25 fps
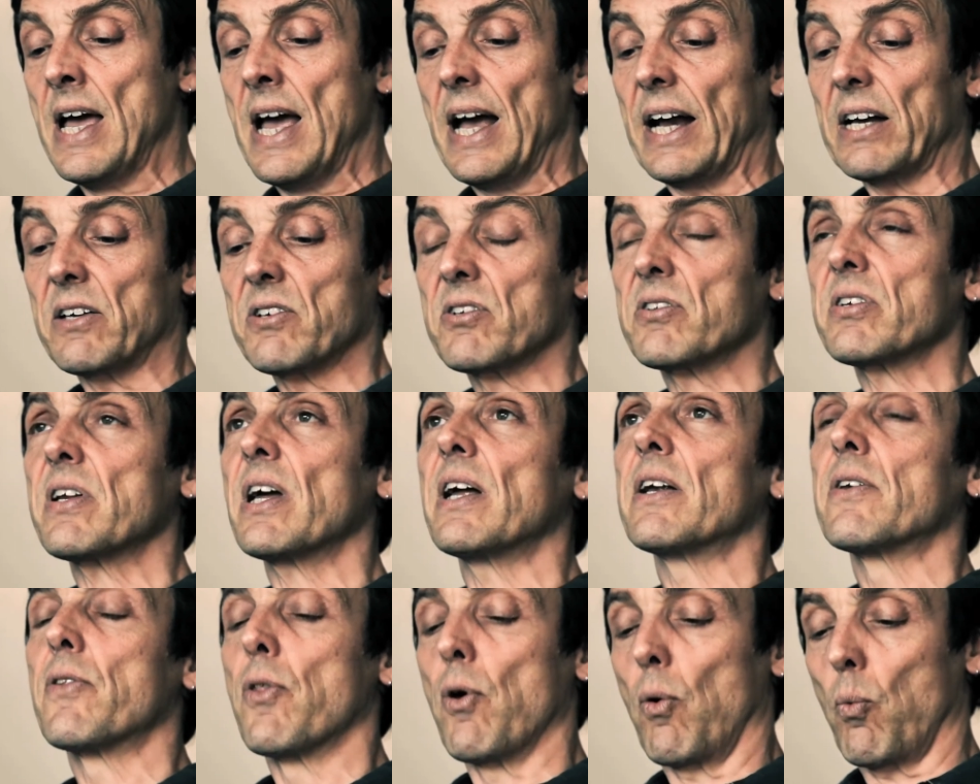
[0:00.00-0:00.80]
It's
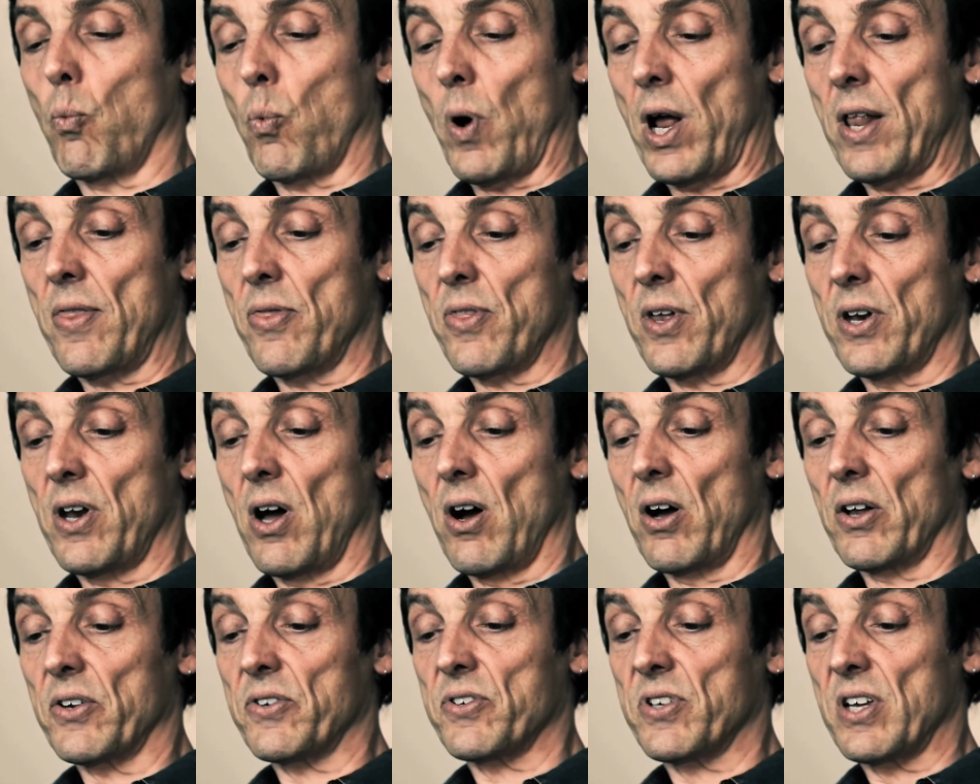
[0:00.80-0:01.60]
said that when the
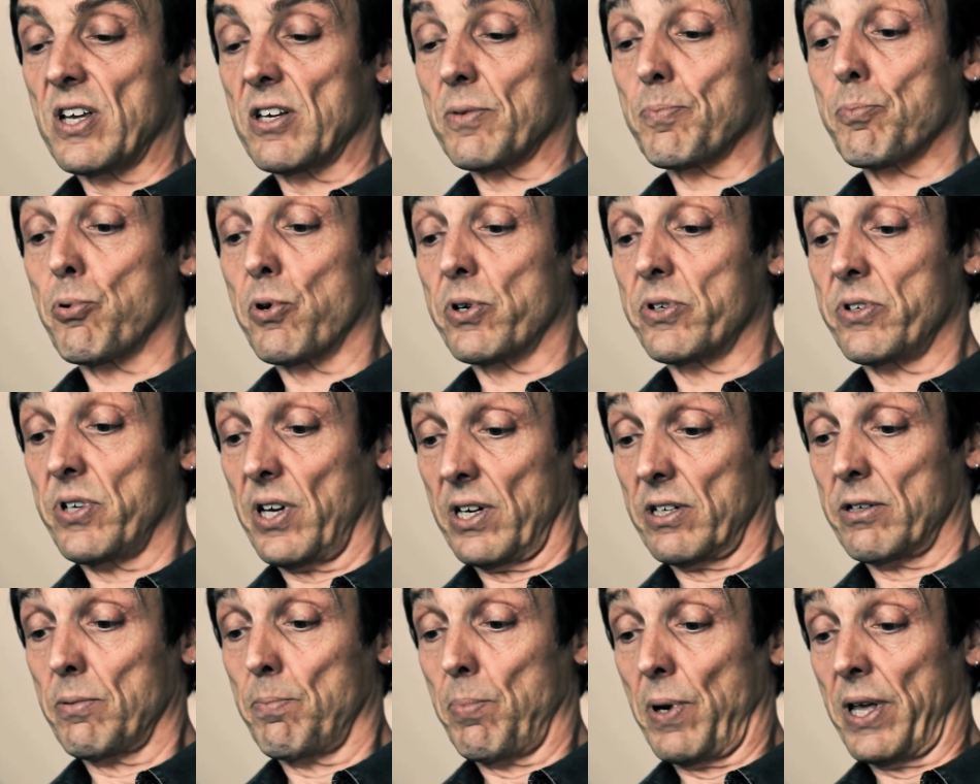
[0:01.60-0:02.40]
Nazis
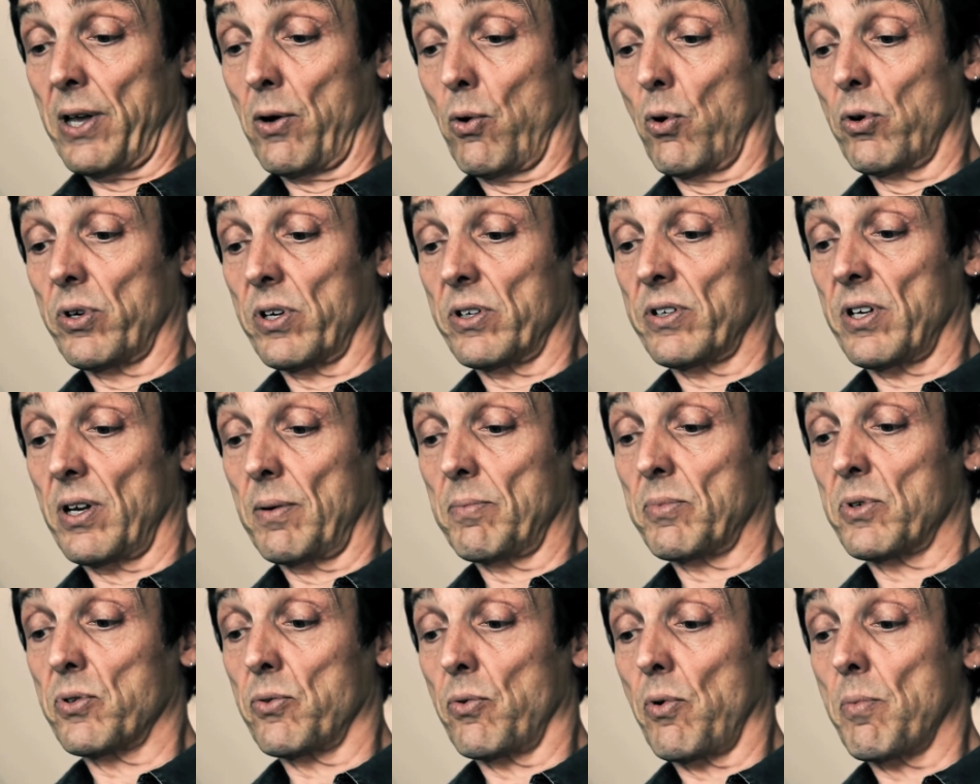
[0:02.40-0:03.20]
predictably ordered
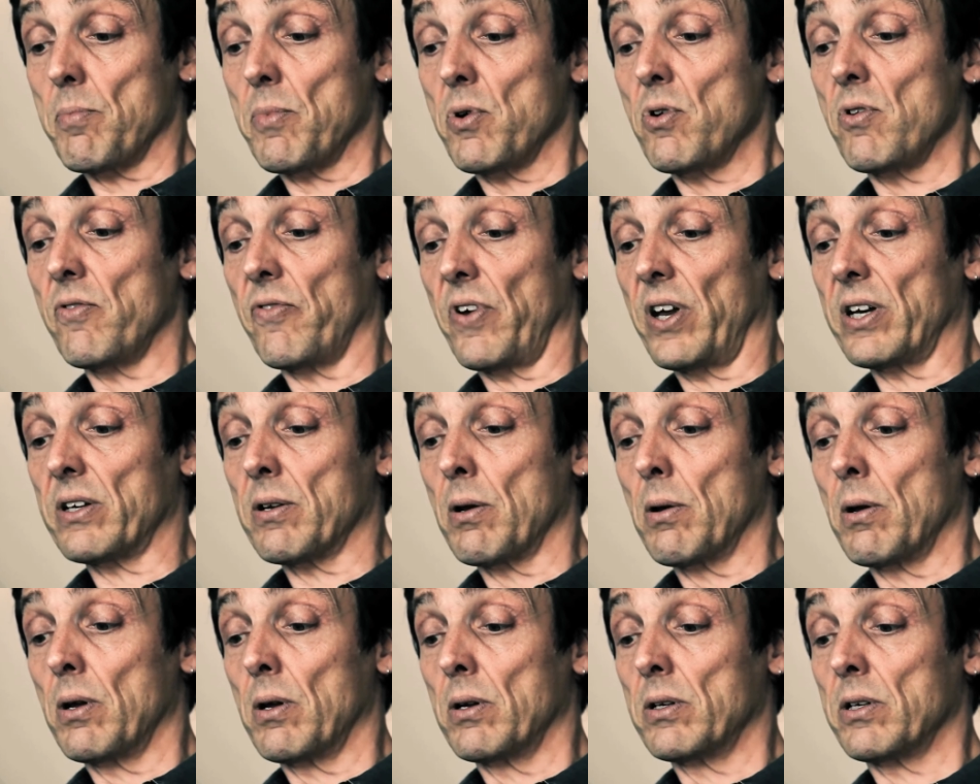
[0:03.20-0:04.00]
him to remove it,
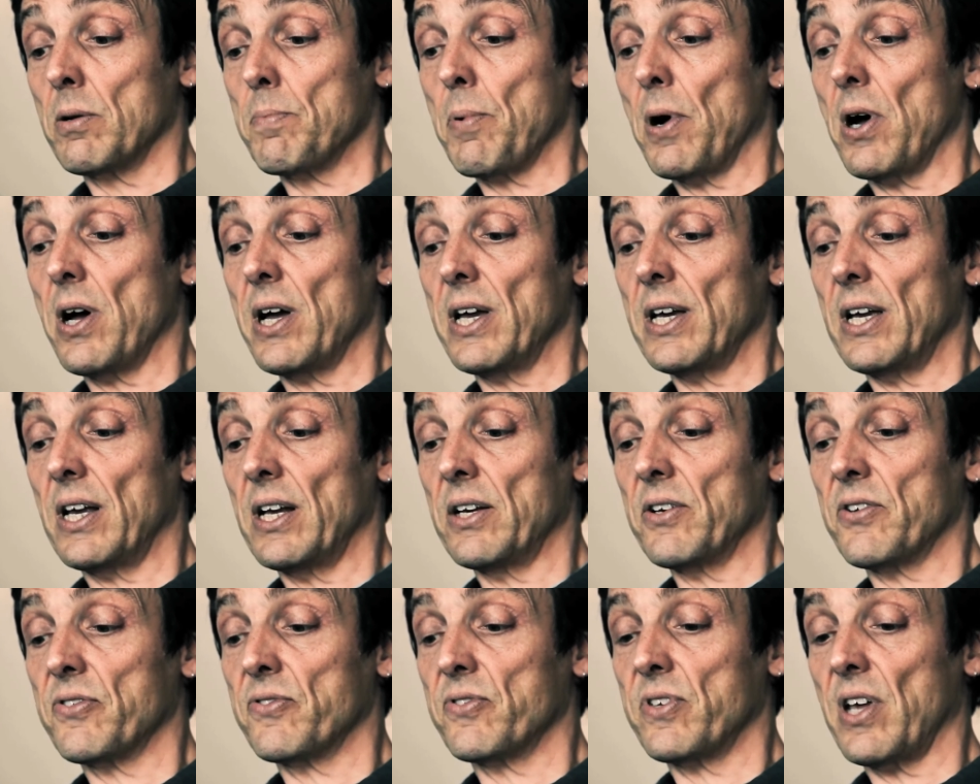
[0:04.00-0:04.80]
Debye
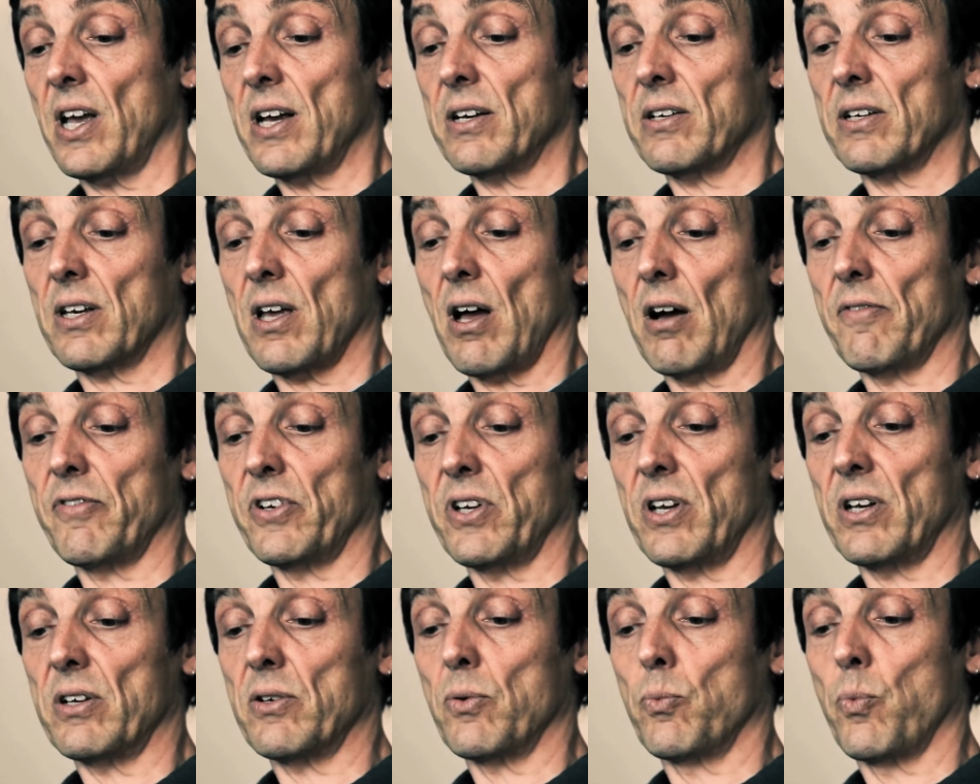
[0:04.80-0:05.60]
instead
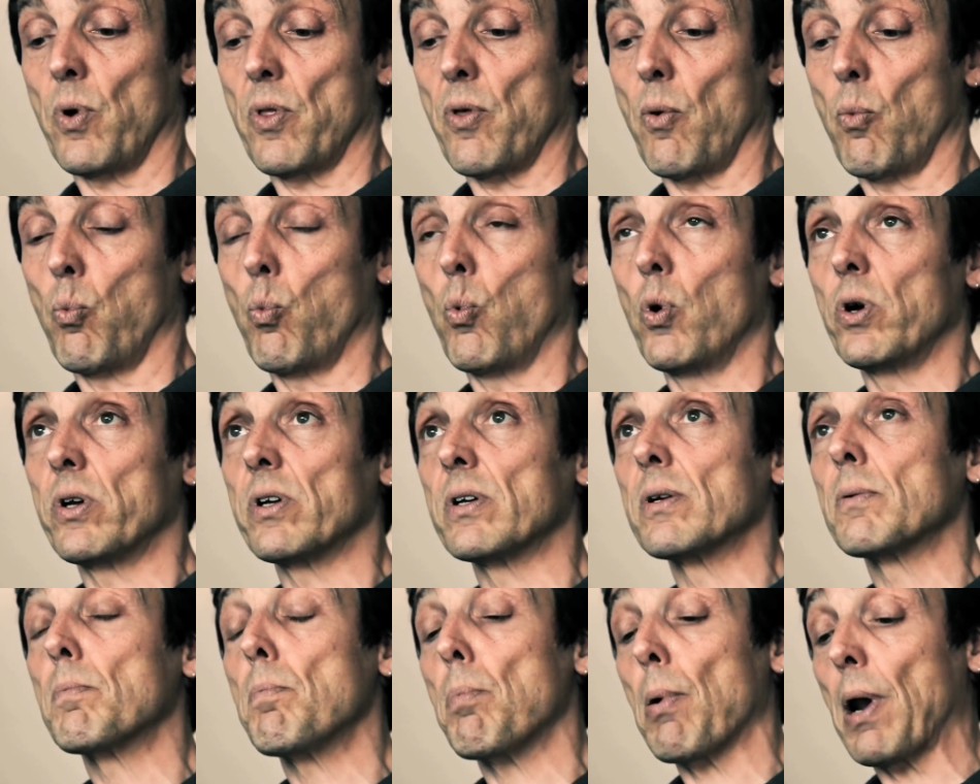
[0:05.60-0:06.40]
covered it with a
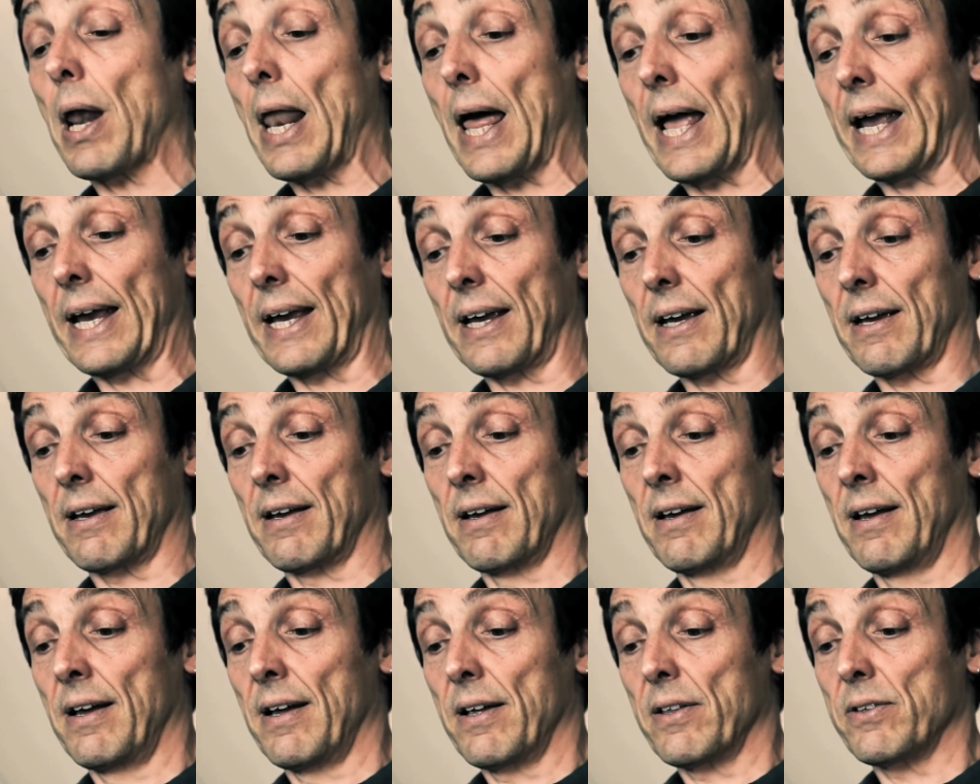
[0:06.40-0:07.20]
wooden plank.
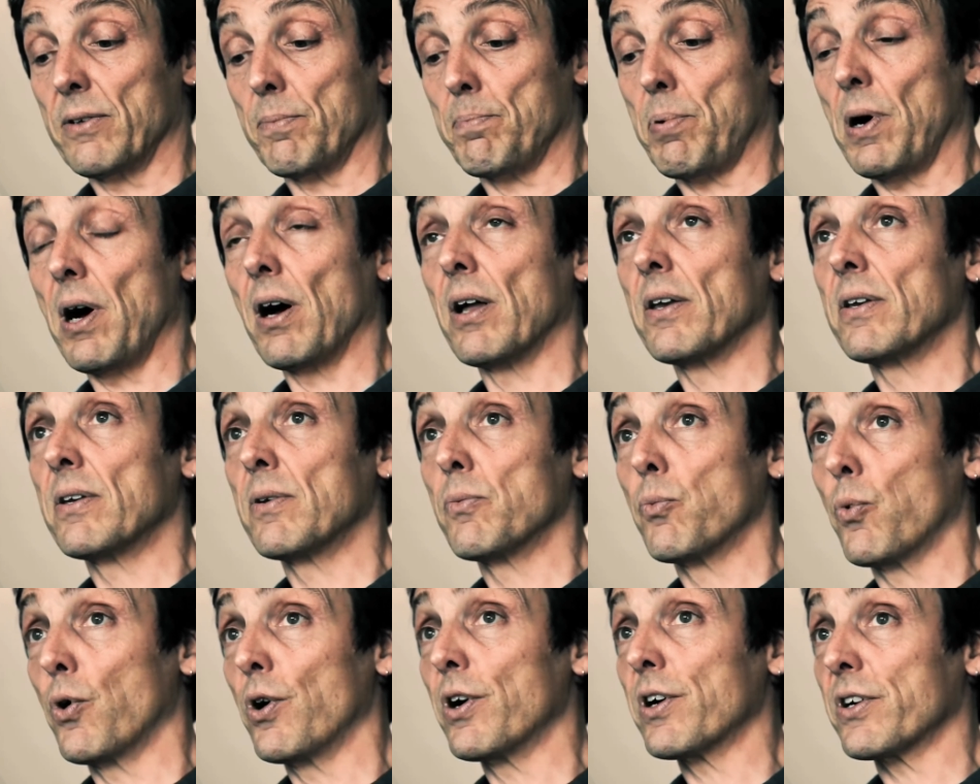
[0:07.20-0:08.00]
The
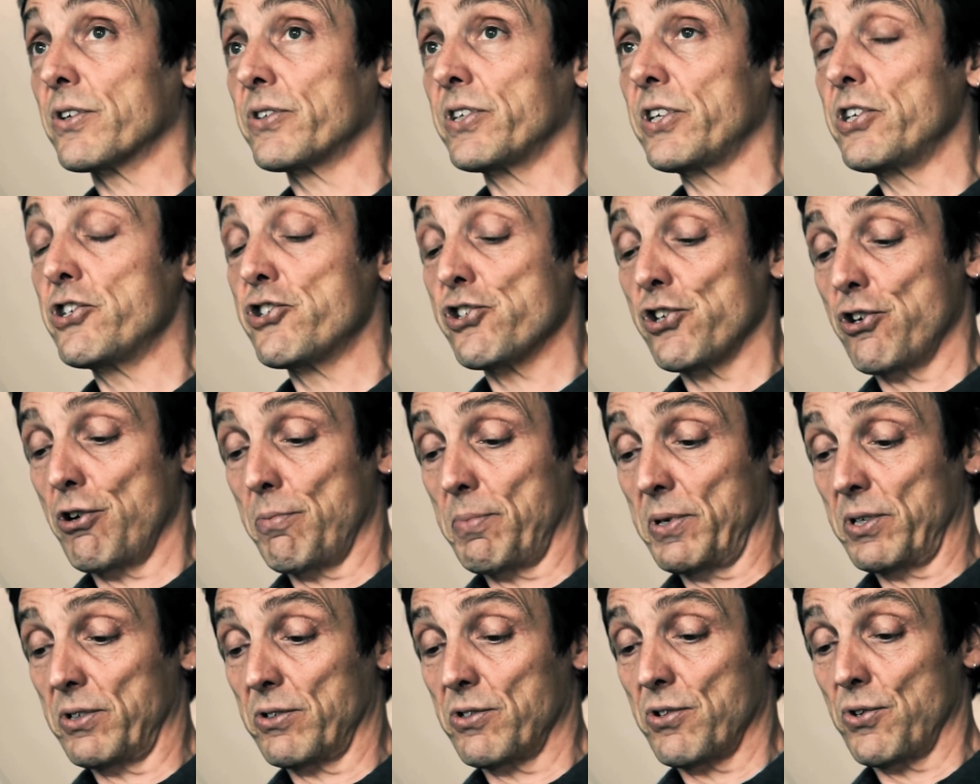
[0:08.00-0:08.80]
pun works in
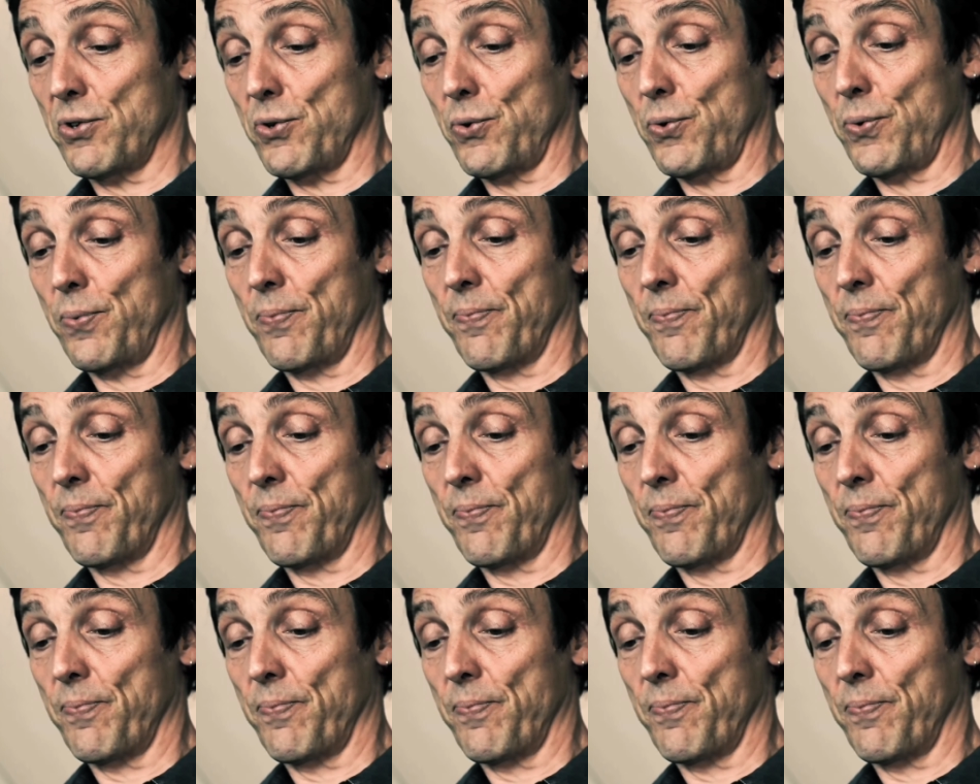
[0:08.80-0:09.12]
German too.